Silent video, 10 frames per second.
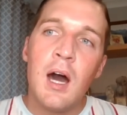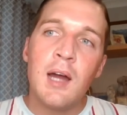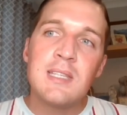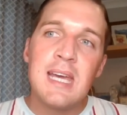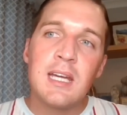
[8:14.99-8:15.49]

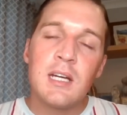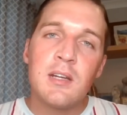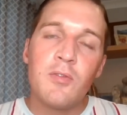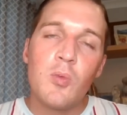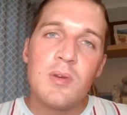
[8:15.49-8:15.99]
I take
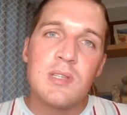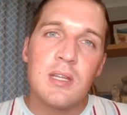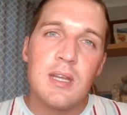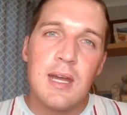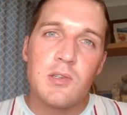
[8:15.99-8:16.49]
kind of almost
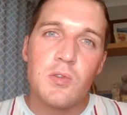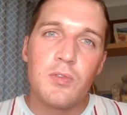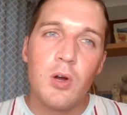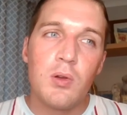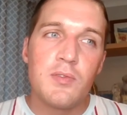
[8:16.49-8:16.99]
like the natural
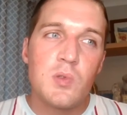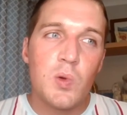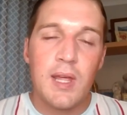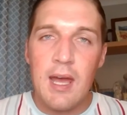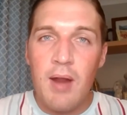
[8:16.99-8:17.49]
role of
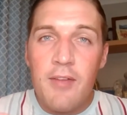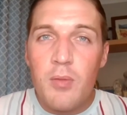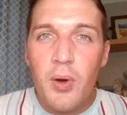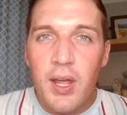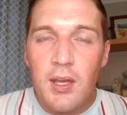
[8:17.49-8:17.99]
sorting out
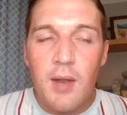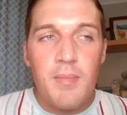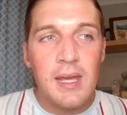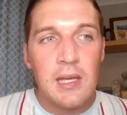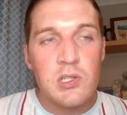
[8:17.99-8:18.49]
everybody
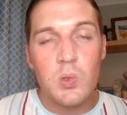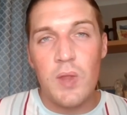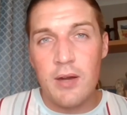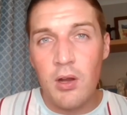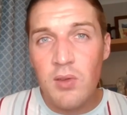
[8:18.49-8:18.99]
and making sure
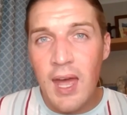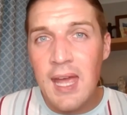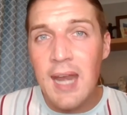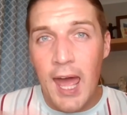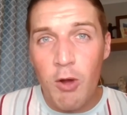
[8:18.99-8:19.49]
they're
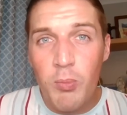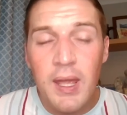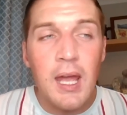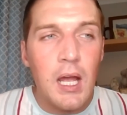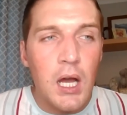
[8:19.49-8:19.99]
okay and
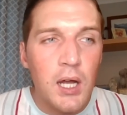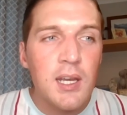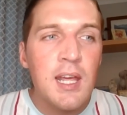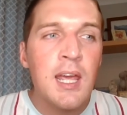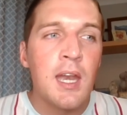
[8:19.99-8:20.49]
helping and
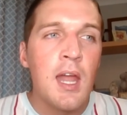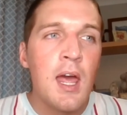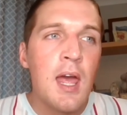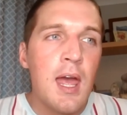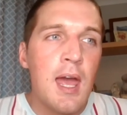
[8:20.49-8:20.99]
guiding and
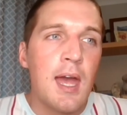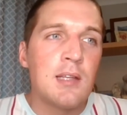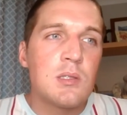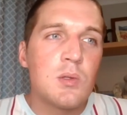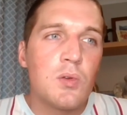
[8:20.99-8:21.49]

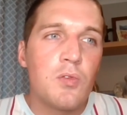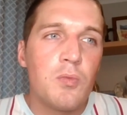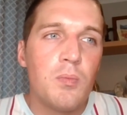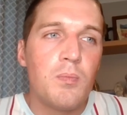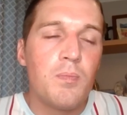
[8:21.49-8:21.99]
in sort of
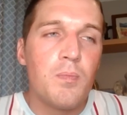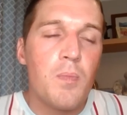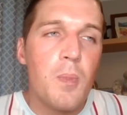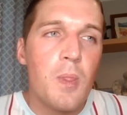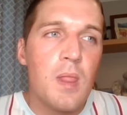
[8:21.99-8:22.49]

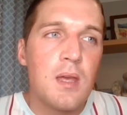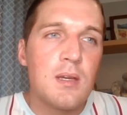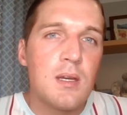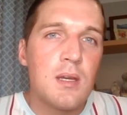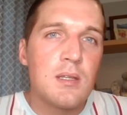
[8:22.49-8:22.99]

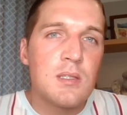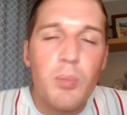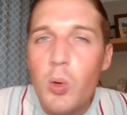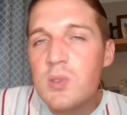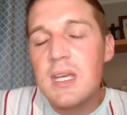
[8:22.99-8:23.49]

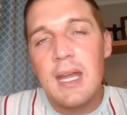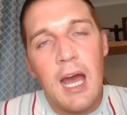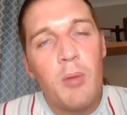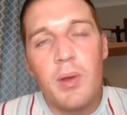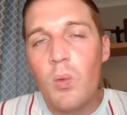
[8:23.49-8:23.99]
supporting and
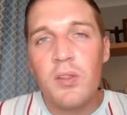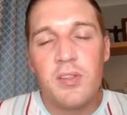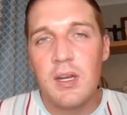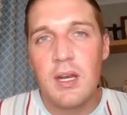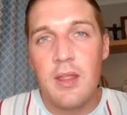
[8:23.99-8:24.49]
helping one
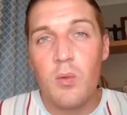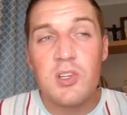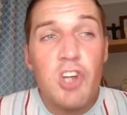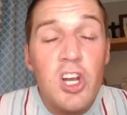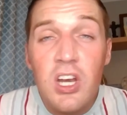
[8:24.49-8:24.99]
thing and another,
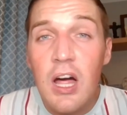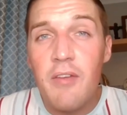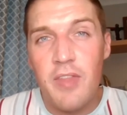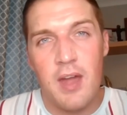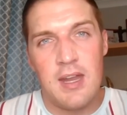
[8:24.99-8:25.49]
which I
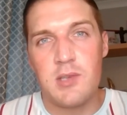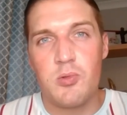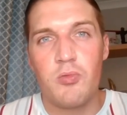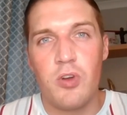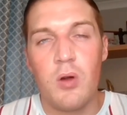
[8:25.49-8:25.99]
love that
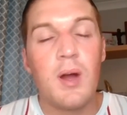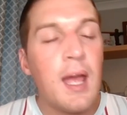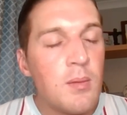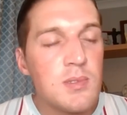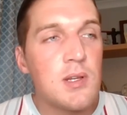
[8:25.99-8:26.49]
natural role. I
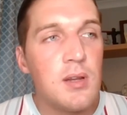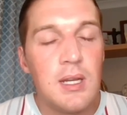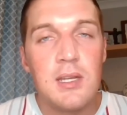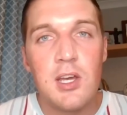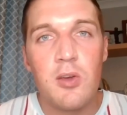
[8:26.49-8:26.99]

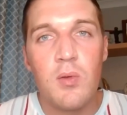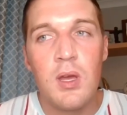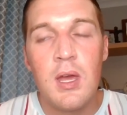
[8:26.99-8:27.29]
absolutely do.